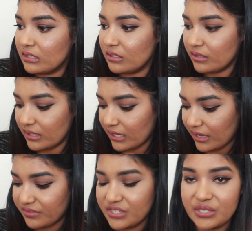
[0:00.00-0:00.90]
the thing I
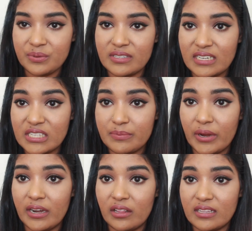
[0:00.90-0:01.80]
have to do is like
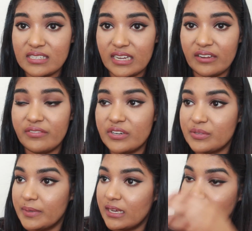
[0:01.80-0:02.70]
spray it on the side
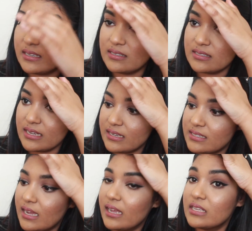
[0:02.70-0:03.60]
first because it
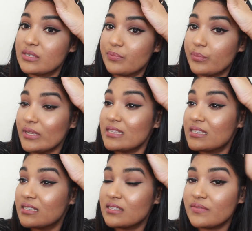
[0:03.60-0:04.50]

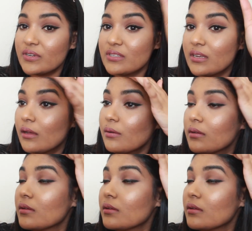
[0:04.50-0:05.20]
spritzes first, you know?